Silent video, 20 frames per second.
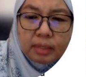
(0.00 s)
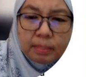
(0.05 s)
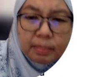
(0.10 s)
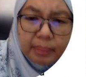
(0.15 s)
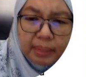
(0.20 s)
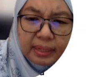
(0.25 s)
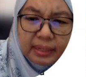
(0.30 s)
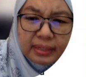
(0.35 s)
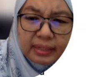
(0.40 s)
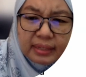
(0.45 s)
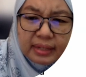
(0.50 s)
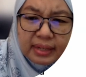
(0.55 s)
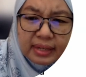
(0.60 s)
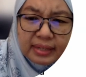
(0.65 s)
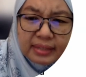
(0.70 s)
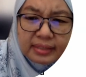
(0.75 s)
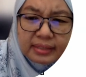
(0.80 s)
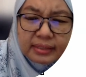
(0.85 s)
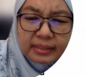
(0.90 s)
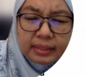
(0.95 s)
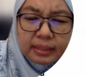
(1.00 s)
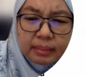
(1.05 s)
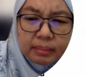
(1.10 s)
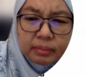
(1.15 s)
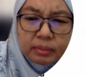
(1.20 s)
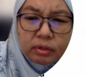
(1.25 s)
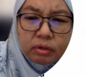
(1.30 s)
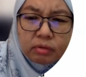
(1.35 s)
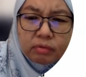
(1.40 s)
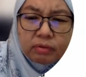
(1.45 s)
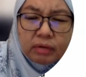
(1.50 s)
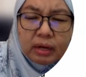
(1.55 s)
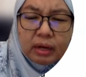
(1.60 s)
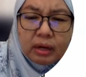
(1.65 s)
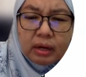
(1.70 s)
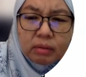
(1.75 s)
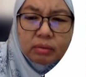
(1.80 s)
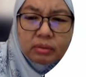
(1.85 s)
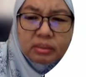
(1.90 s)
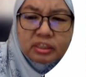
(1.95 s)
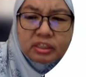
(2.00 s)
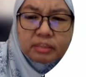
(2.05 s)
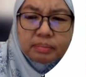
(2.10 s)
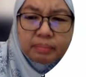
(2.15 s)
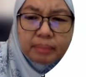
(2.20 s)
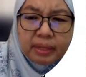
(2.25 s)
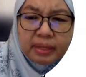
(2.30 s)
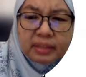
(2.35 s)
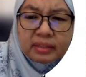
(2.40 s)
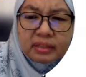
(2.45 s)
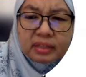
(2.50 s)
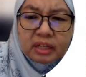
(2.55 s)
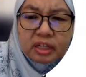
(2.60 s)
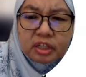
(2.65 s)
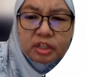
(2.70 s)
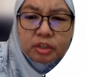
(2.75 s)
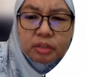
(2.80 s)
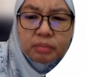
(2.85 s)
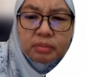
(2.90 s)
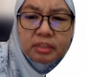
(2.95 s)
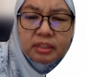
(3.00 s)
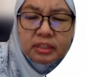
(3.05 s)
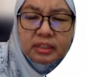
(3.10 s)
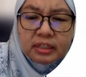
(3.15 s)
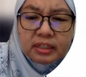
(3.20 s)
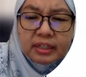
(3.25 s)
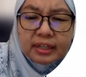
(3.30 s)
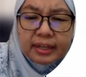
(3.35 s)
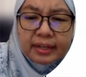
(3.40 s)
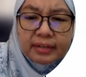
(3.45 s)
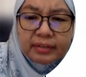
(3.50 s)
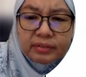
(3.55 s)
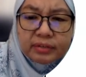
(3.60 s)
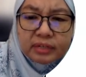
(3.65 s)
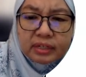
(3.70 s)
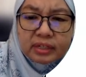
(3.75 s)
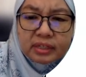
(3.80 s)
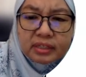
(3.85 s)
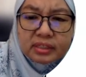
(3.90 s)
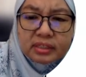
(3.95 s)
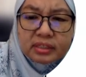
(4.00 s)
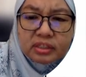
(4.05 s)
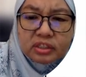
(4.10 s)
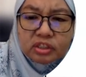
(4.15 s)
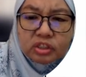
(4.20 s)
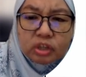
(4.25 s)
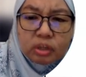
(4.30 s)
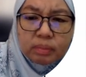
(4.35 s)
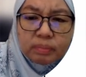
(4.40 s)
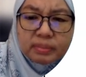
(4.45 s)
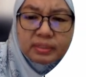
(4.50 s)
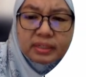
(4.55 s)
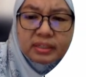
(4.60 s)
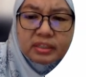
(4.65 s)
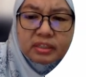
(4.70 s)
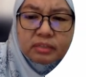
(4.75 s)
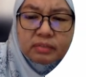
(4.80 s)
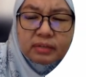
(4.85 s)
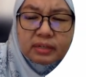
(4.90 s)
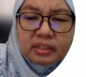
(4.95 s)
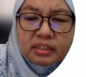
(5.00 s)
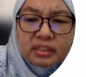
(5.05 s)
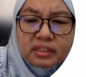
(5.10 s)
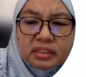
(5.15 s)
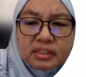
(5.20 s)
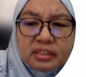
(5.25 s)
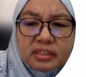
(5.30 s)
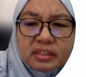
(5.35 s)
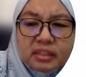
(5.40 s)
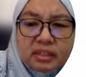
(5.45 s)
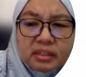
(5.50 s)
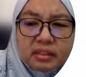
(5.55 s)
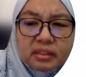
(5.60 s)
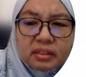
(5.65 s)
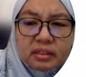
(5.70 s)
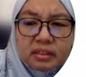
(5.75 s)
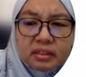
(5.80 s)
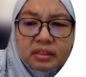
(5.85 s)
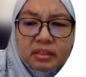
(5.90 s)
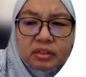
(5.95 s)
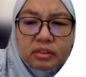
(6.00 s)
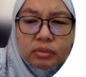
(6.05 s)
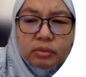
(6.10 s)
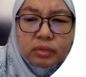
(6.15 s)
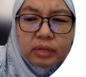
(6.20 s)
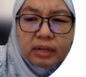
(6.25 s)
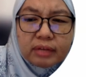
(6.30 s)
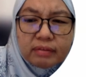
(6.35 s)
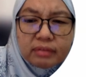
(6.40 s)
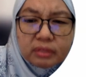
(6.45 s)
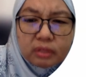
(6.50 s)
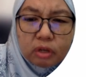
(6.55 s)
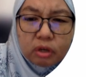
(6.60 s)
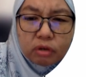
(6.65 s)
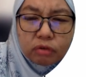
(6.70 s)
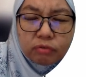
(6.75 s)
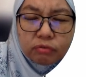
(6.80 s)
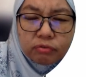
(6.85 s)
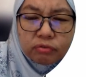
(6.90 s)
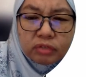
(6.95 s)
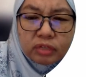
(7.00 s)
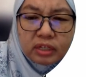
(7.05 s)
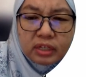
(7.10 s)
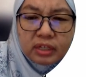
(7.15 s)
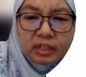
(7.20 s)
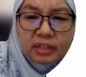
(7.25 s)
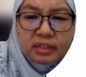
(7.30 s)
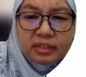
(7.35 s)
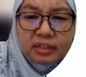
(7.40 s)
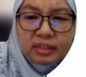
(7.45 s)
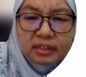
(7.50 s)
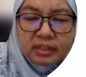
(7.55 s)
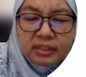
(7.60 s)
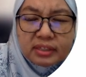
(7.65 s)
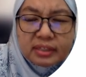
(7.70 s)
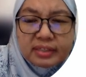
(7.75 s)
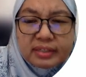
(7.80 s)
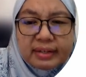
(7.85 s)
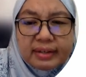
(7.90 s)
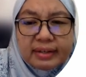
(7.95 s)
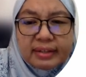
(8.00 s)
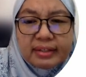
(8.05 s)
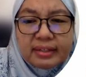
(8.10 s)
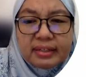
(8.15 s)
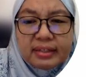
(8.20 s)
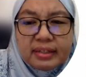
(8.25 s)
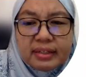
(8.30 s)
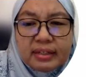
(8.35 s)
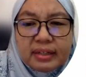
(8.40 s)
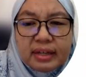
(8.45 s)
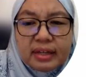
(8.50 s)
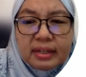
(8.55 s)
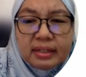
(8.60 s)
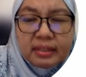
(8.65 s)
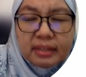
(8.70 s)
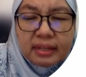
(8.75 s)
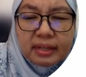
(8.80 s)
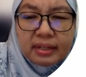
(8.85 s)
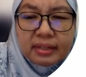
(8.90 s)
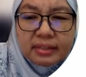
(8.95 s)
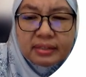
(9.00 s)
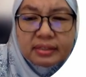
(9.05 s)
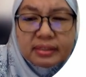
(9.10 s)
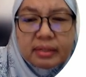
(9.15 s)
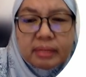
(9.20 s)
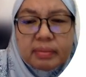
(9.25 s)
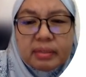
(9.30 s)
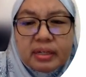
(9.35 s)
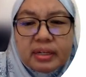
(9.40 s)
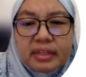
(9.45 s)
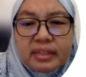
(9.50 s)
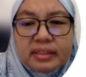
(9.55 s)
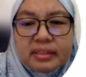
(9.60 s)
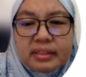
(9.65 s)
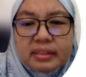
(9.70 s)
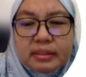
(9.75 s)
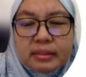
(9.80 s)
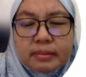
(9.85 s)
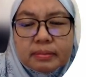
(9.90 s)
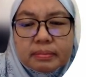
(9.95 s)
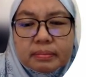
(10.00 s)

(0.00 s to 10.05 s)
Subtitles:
But as the number of hours spent telecommuting increased, job satisfaction started to level off, decrease slightly, and then stabilize.